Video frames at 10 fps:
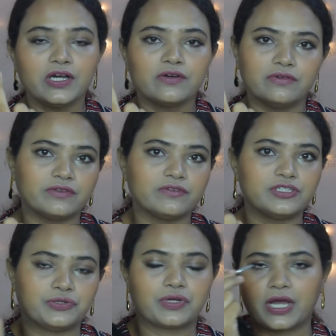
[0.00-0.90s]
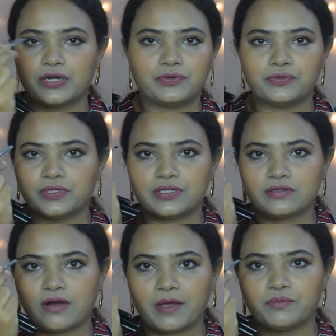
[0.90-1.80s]
with which you can do the
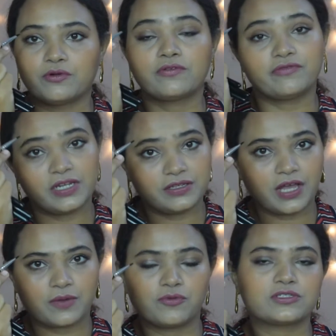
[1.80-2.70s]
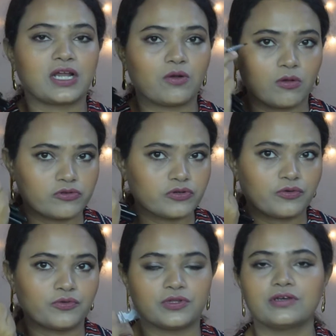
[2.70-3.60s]
eyebrow, fill in the eyebrows, and also
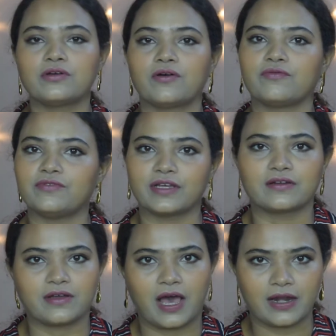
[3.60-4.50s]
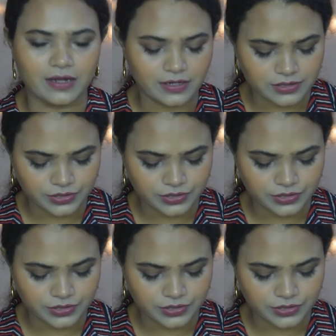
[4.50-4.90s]
do your winged eyeliners.